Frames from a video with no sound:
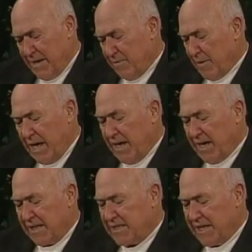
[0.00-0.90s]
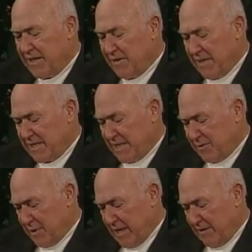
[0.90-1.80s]
May he not say to us, as
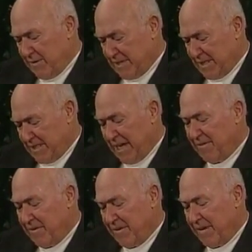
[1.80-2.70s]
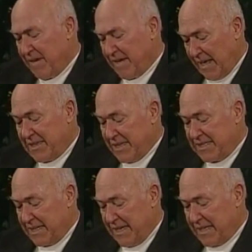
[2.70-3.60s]
with Ephesus, I've got
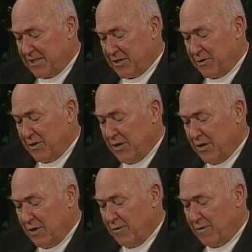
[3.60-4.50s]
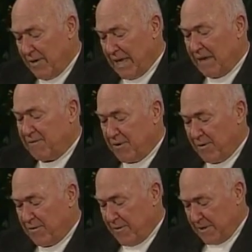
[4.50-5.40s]
this against you, you've left your
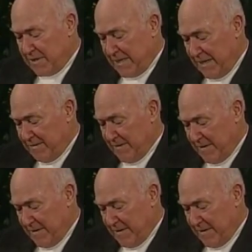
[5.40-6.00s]
first love.